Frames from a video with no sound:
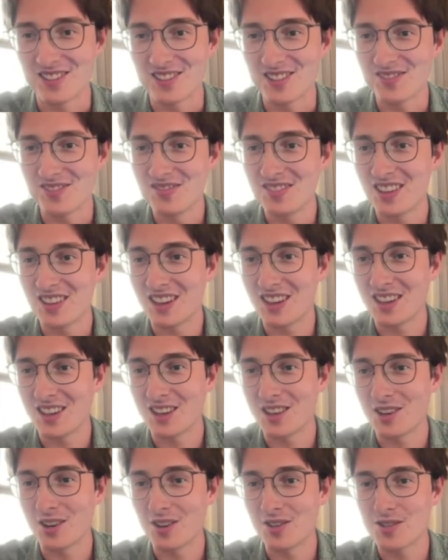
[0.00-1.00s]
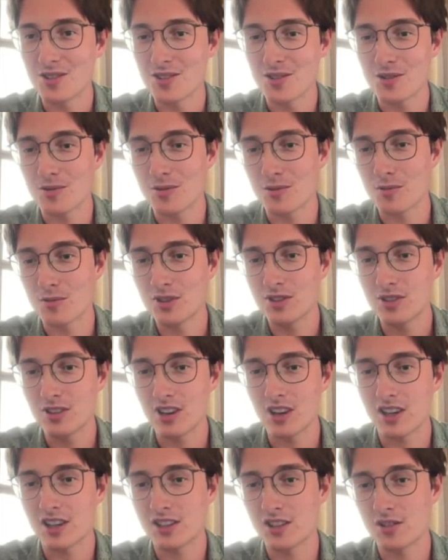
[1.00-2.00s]
Well, also, would you
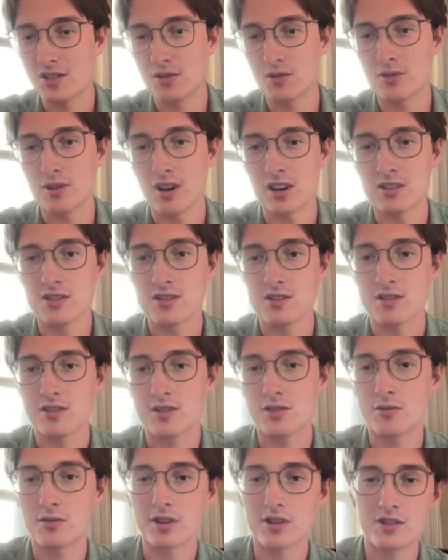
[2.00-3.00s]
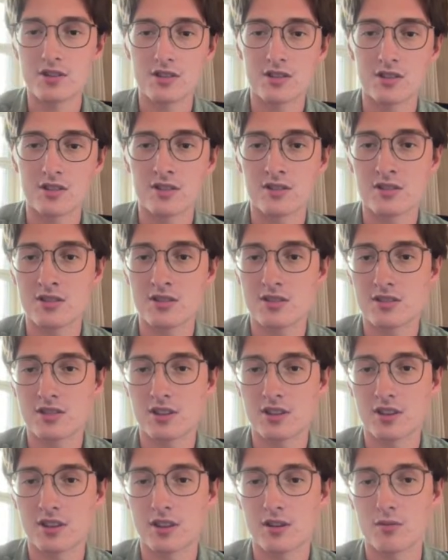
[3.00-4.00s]
like to answer questions
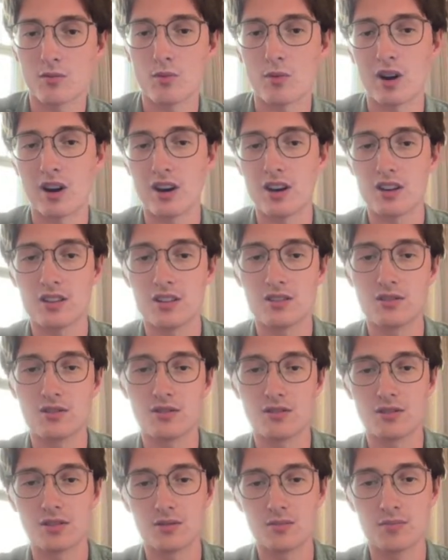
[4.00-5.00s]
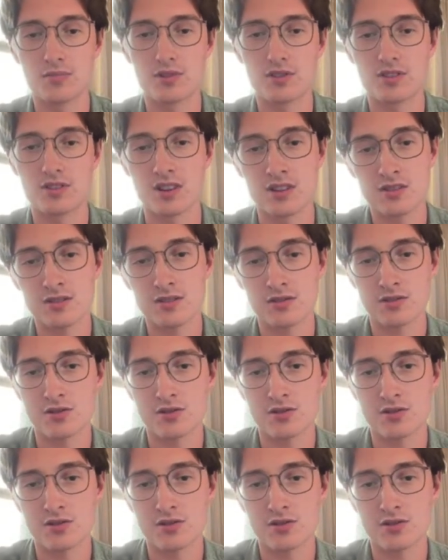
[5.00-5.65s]
while you're presenting,